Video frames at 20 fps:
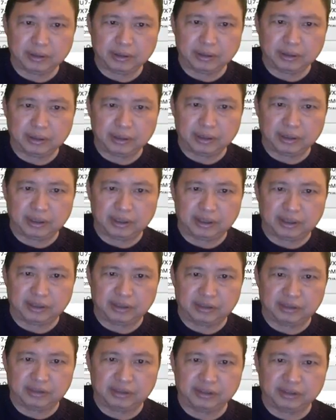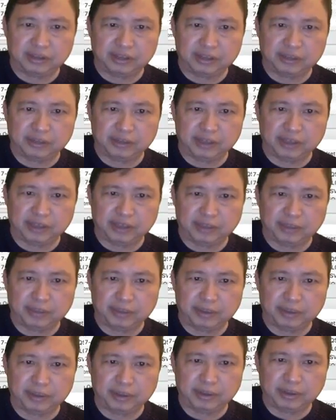There's the timestamp.
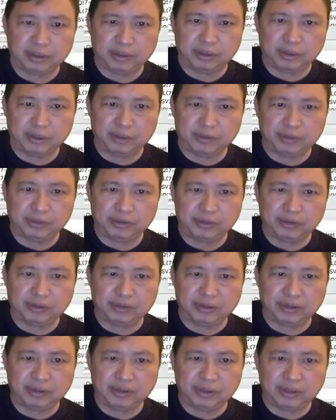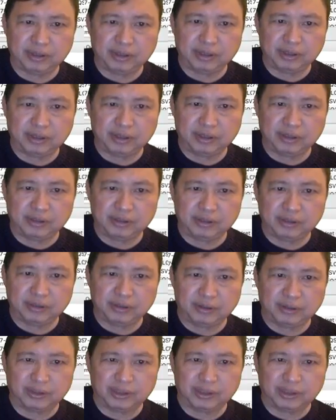Oops, sorry.